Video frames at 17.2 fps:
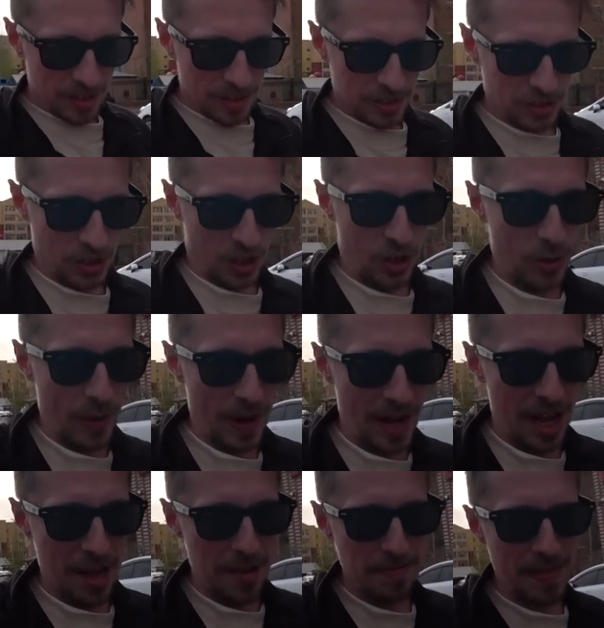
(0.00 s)
So
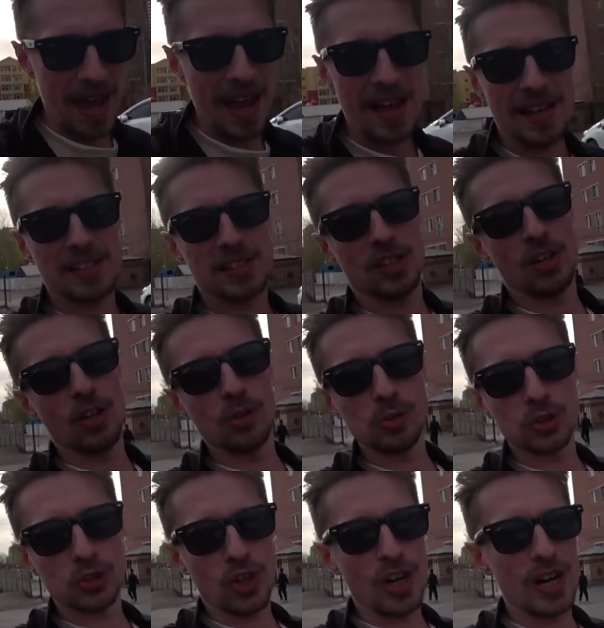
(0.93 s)
um, yeah, it's a
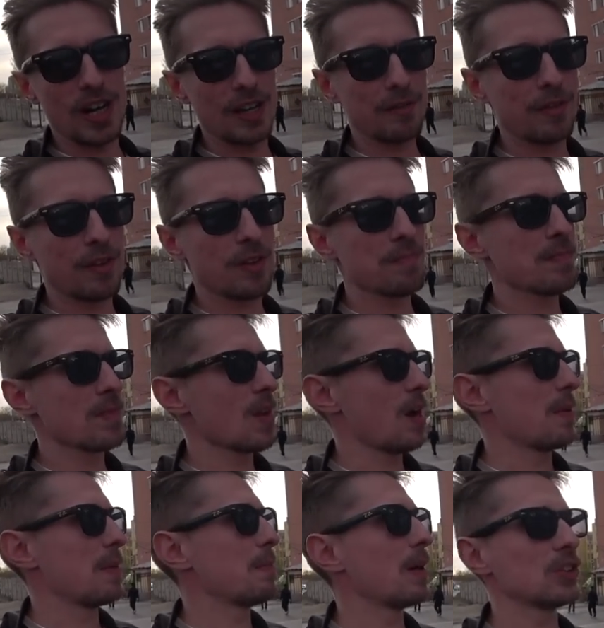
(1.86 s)
long drive.
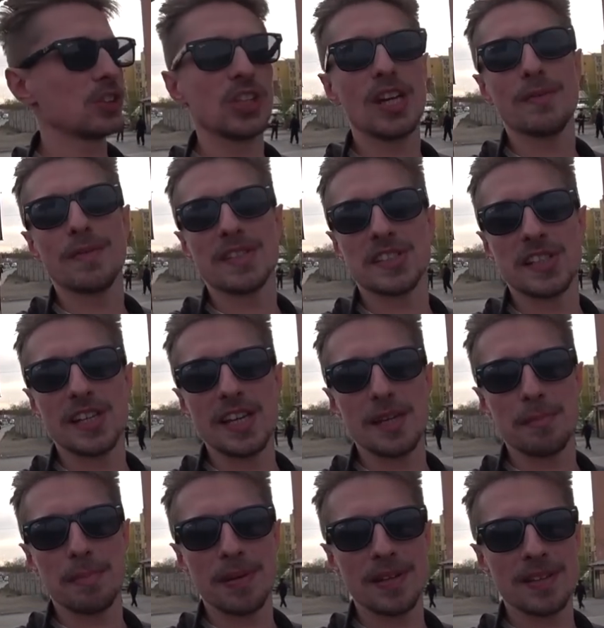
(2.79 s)
I'm in much need of a
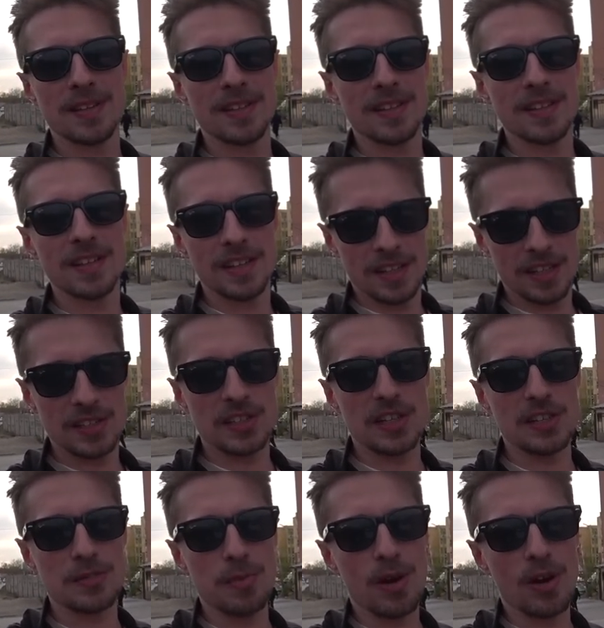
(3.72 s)
sleep. See
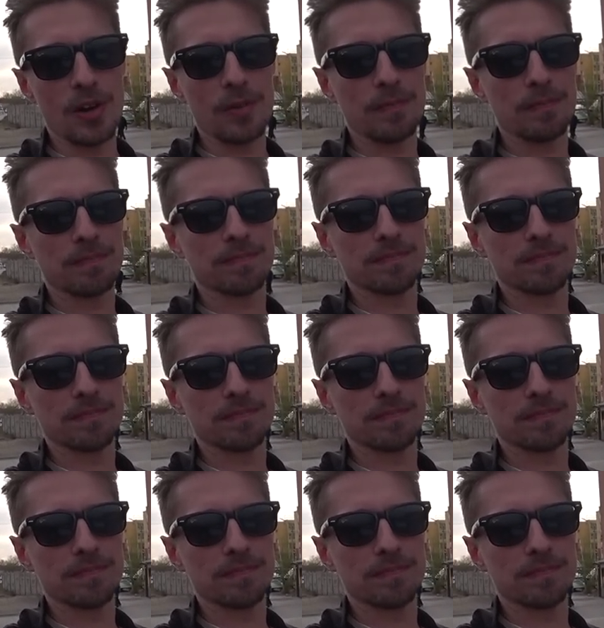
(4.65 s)
you tomorrow.